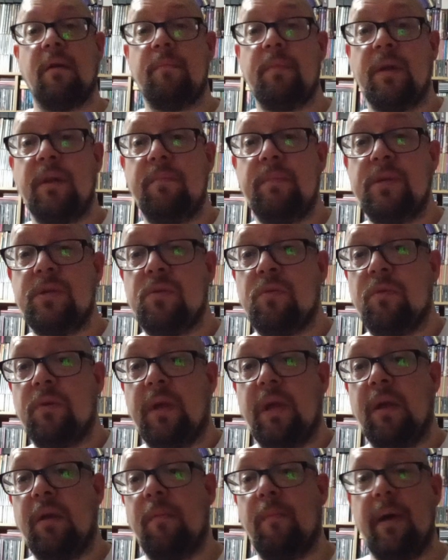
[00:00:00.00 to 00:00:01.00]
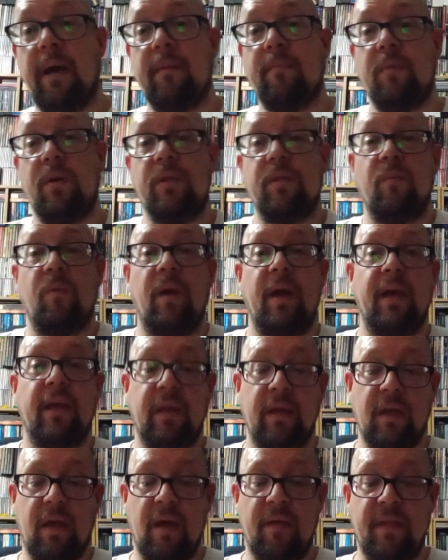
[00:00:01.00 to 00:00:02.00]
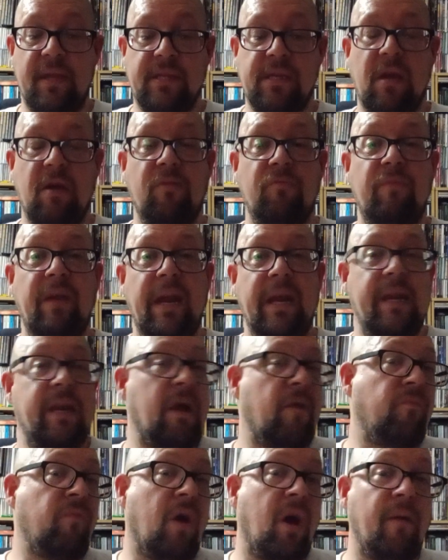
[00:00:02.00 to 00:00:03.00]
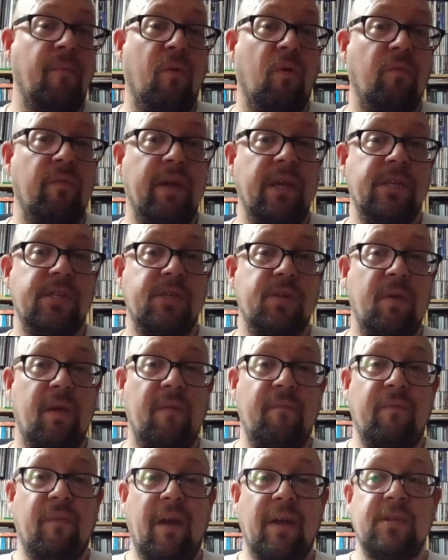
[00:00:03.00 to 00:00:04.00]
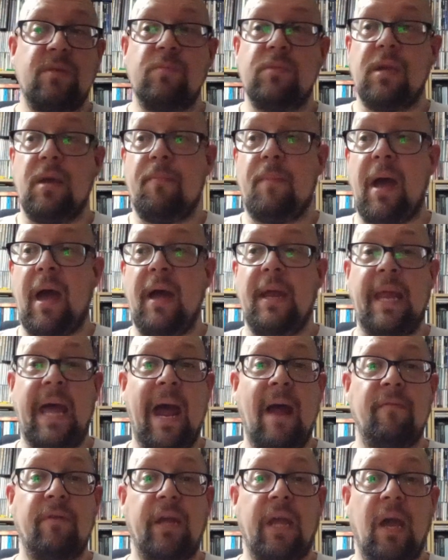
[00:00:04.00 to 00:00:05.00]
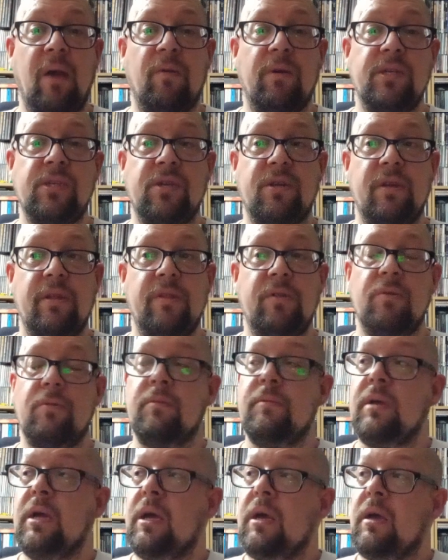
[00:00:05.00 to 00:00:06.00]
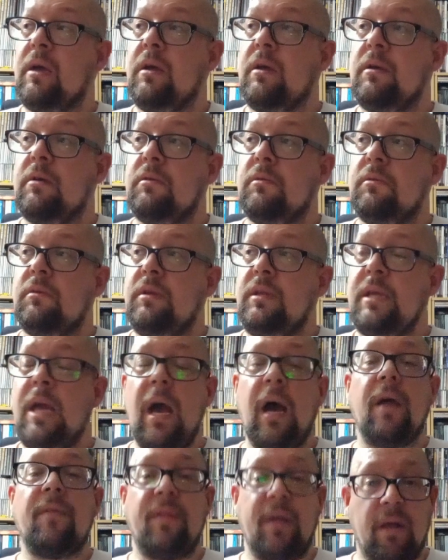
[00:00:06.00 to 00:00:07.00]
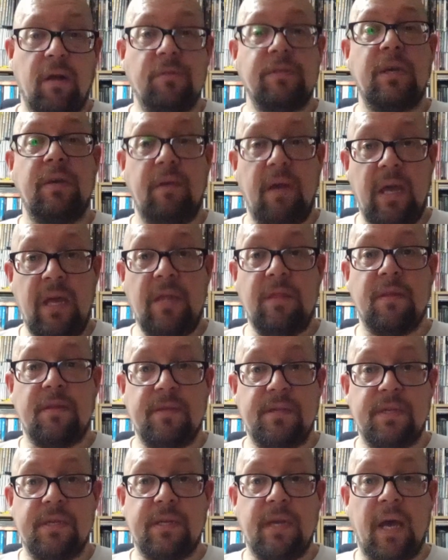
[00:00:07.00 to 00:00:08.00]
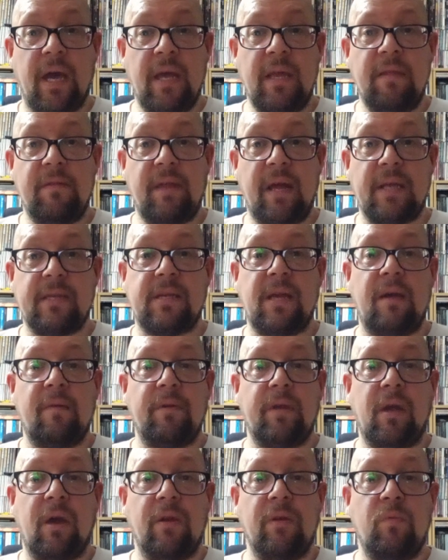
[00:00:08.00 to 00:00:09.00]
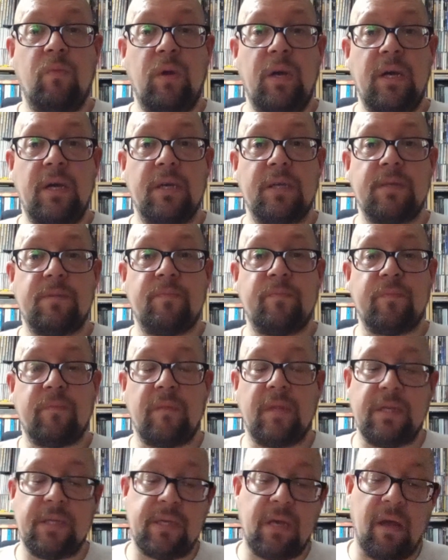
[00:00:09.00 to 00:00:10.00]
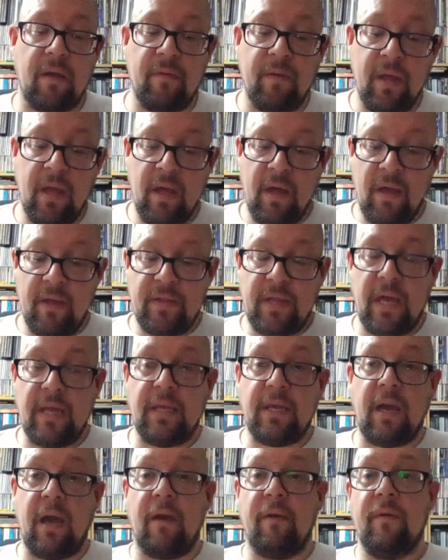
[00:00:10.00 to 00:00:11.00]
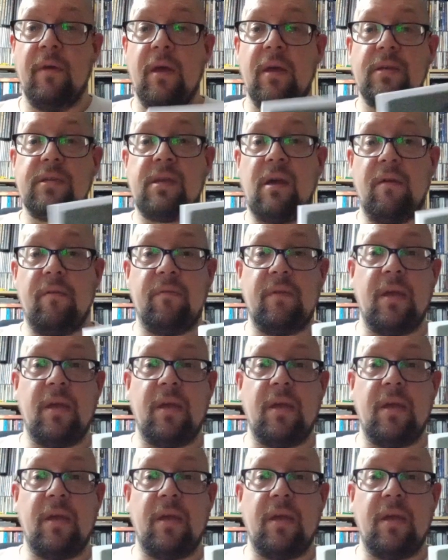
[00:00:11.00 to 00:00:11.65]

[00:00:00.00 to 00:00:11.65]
I'm going to be talking about, by the way. There's no really no rhyme or reason to it. In fact, it was about an hour ago I suddenly thought, yeah, I think I'll do Heathen today. That's how it kind of works. So there you go. So